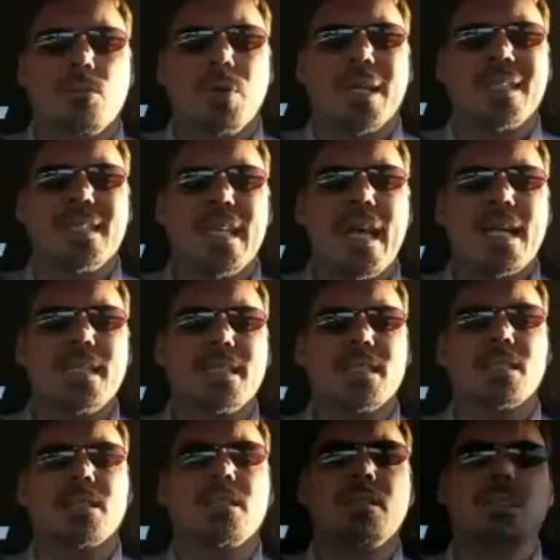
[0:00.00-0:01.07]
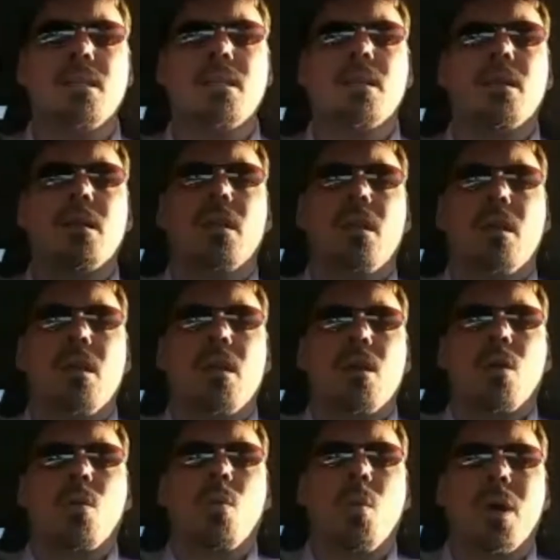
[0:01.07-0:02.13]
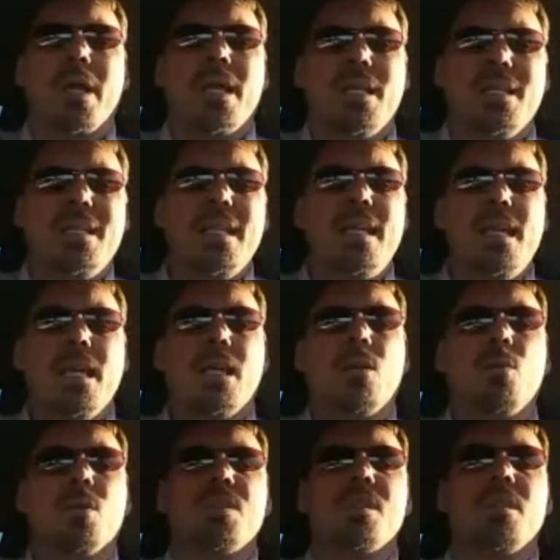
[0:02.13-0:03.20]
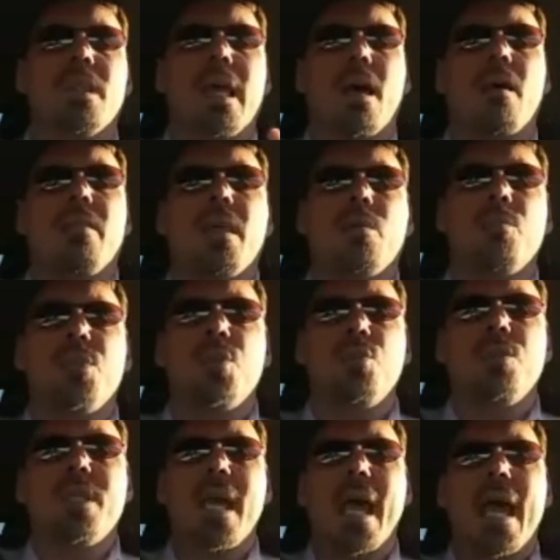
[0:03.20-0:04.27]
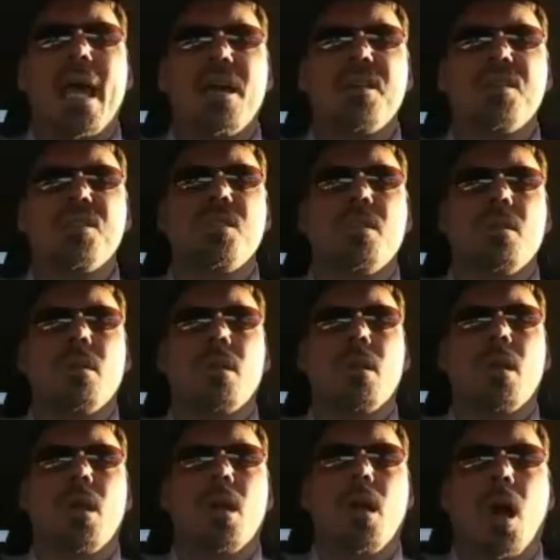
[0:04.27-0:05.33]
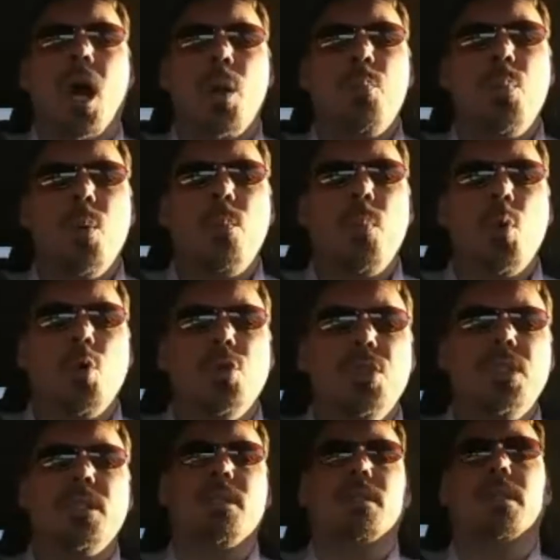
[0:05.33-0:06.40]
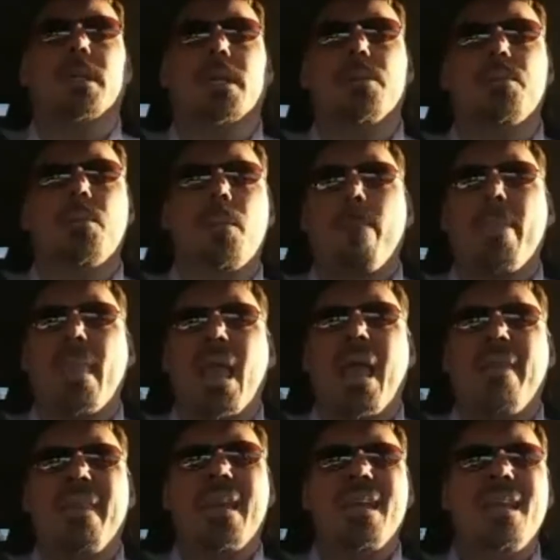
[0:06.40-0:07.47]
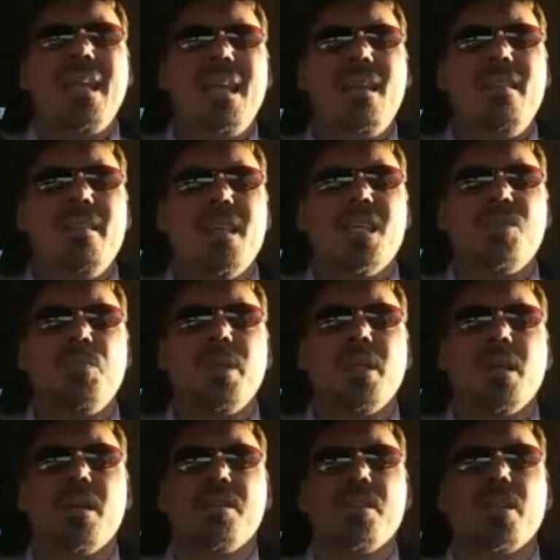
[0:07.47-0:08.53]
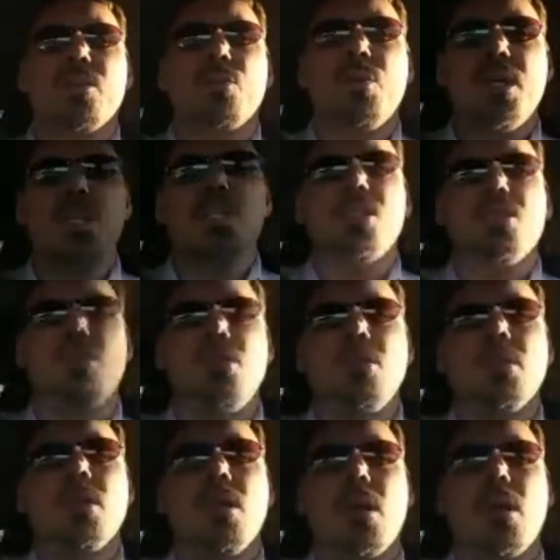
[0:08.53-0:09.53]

raise taxes. What it did was allow them to tax unproportionately. And they needed this because the original